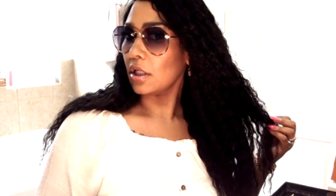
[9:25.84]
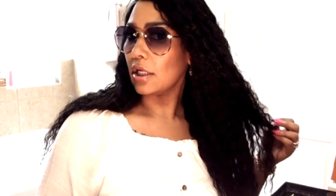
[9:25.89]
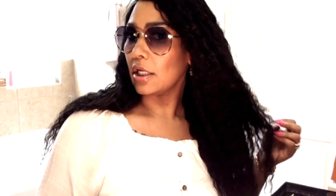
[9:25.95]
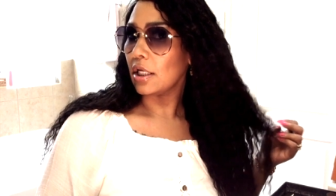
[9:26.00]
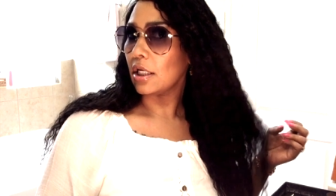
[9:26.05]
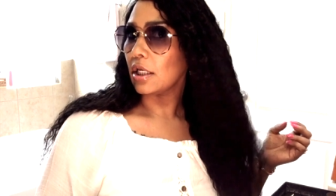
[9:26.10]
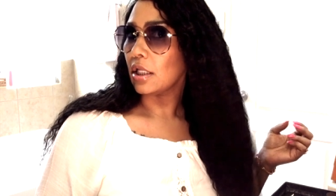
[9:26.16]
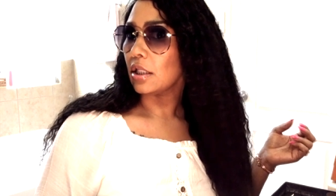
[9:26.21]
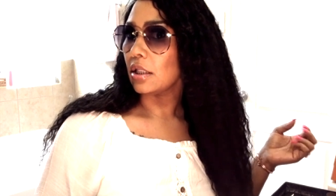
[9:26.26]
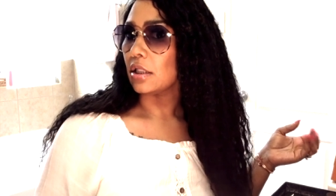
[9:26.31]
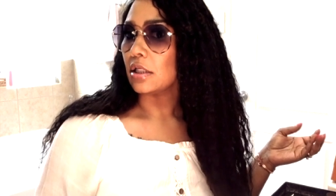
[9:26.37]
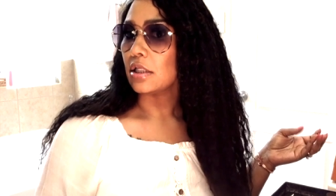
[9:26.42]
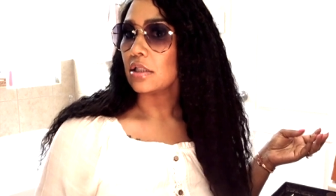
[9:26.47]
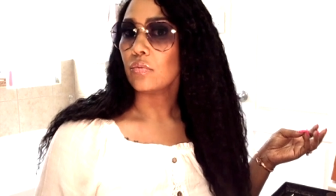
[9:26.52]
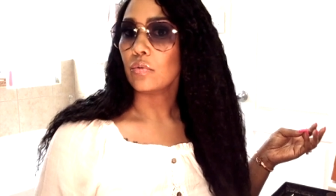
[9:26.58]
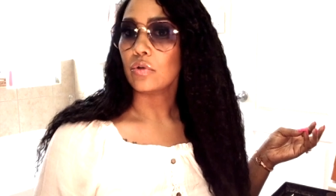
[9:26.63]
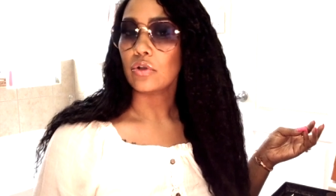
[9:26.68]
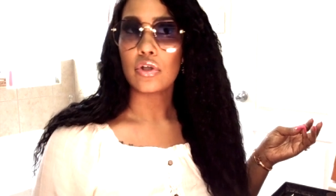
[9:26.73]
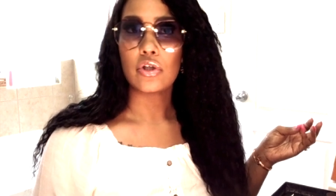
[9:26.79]
And
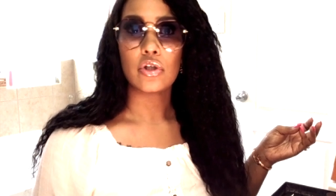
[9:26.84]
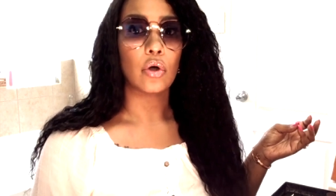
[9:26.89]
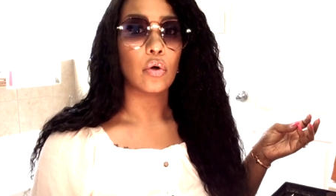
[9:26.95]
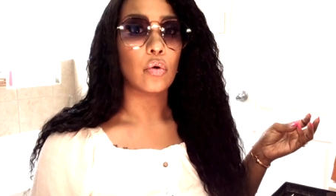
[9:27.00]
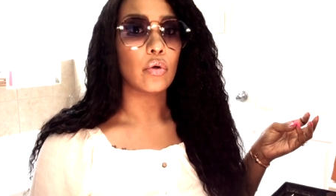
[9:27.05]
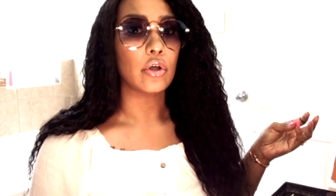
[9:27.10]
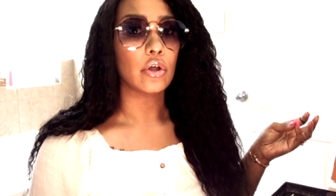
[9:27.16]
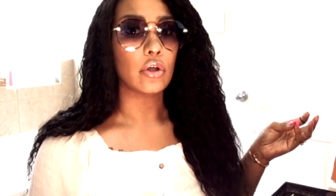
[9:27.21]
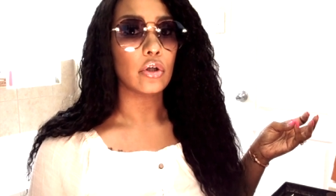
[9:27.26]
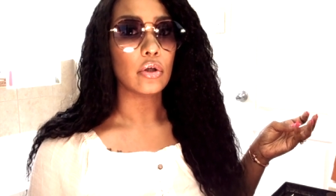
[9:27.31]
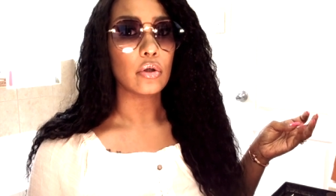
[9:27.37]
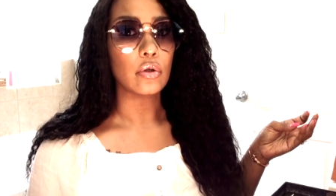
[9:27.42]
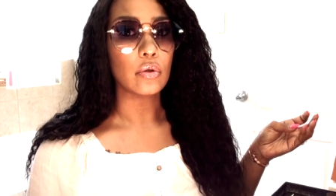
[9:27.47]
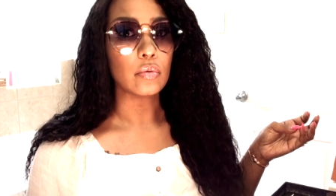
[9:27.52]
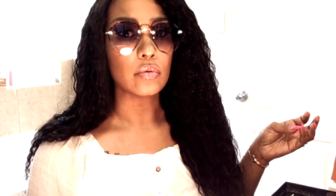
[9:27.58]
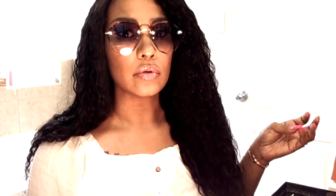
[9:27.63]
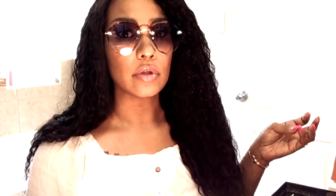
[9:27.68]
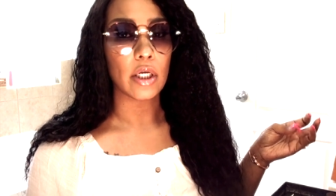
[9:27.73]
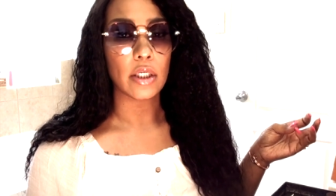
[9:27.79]
these were so
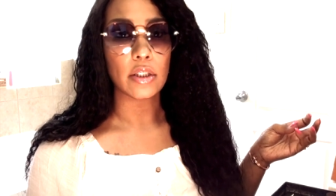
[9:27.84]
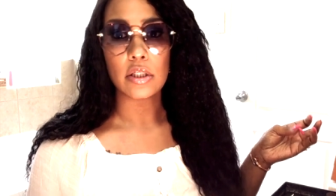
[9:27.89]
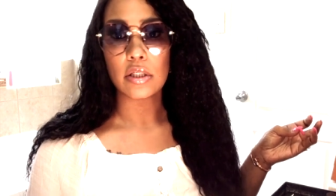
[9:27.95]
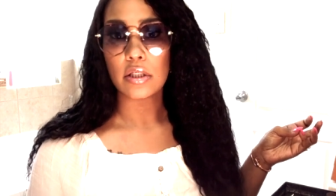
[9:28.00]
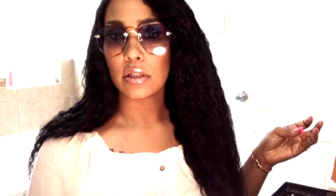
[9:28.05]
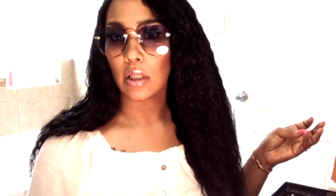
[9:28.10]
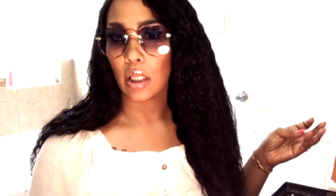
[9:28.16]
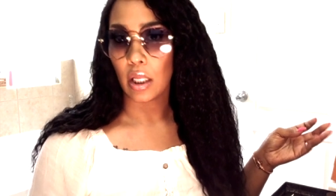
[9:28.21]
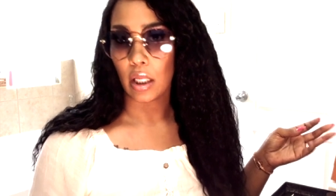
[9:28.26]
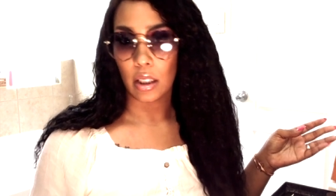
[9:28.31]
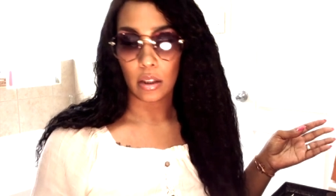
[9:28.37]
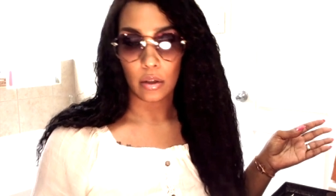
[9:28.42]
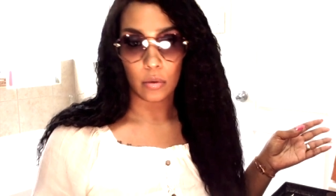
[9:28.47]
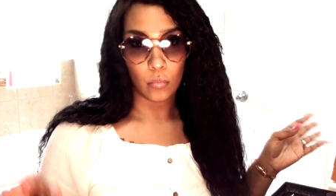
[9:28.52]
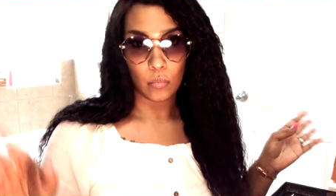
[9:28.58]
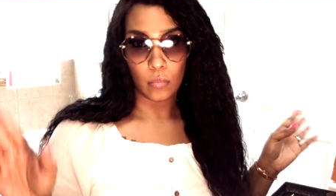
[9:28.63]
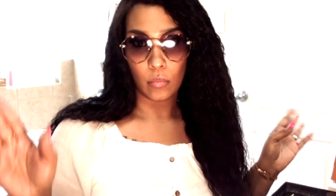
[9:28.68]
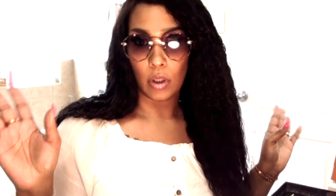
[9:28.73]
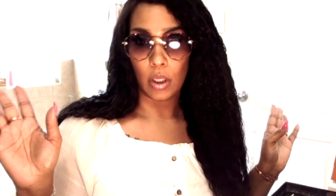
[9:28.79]
cute. I just like,
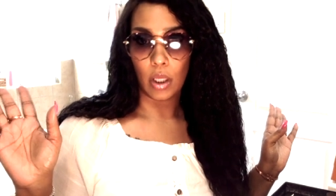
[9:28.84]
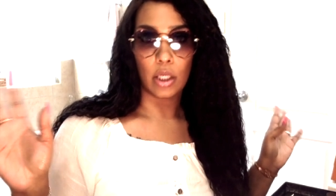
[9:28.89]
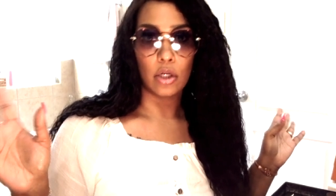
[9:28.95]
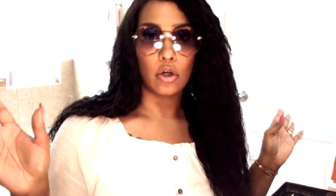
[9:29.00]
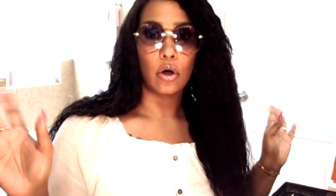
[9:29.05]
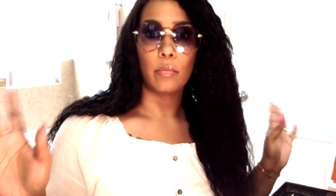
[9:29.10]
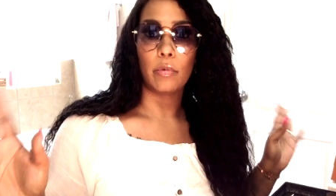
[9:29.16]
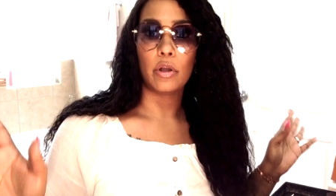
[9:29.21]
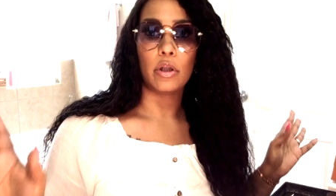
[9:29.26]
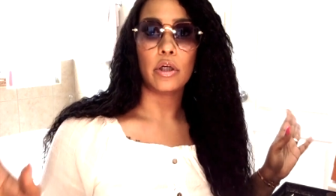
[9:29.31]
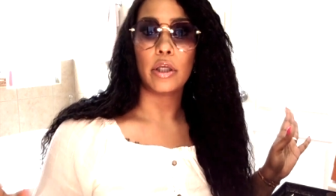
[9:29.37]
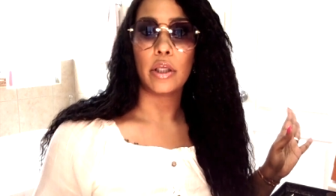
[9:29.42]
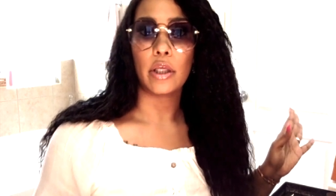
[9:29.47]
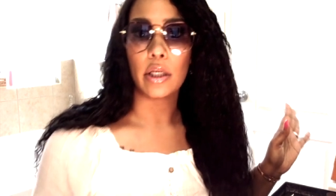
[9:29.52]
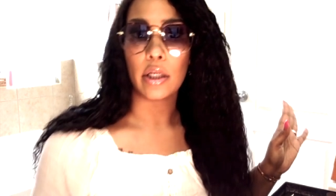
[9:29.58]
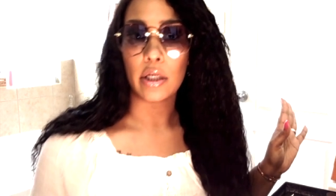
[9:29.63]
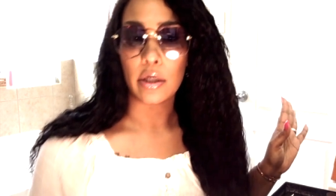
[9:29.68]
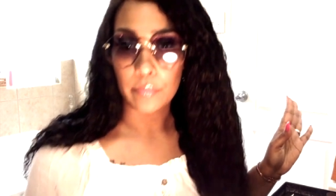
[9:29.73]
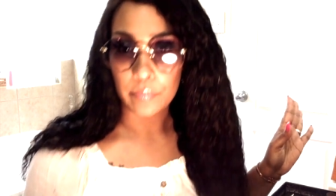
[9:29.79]
I know I'm looking
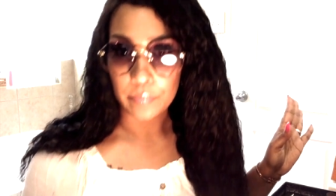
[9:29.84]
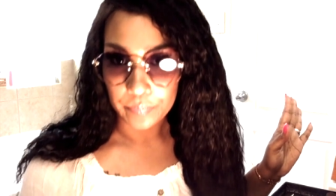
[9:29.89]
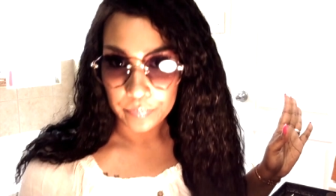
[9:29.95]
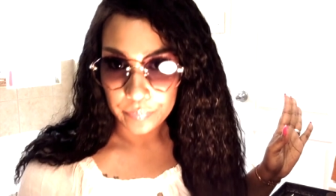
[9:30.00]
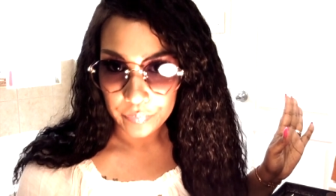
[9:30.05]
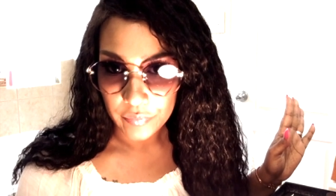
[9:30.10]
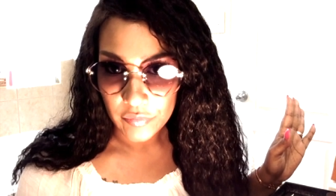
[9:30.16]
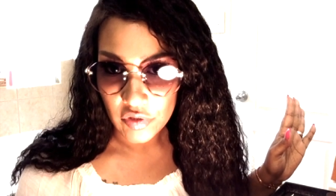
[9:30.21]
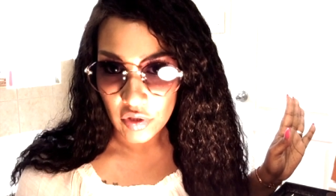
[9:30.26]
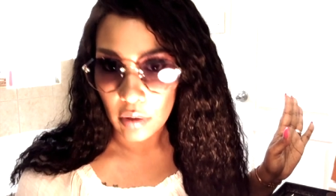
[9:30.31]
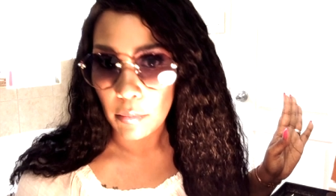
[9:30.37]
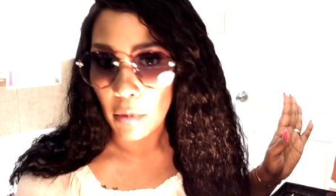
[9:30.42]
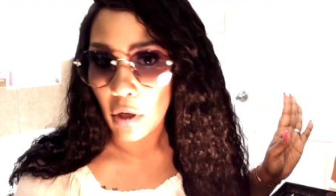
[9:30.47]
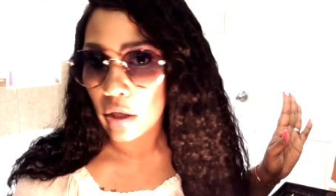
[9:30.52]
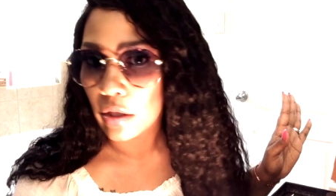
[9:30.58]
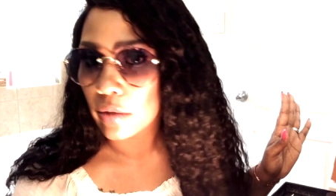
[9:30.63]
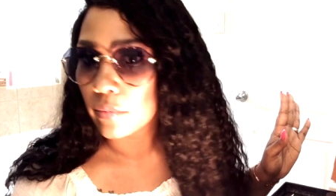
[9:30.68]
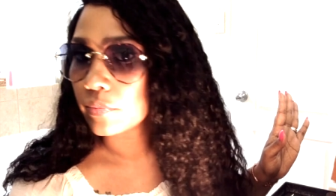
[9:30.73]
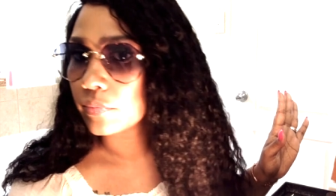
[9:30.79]
in them the
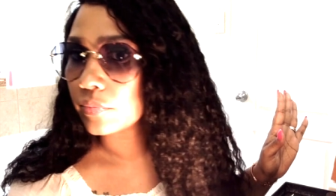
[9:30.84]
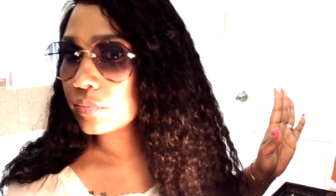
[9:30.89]
bottom.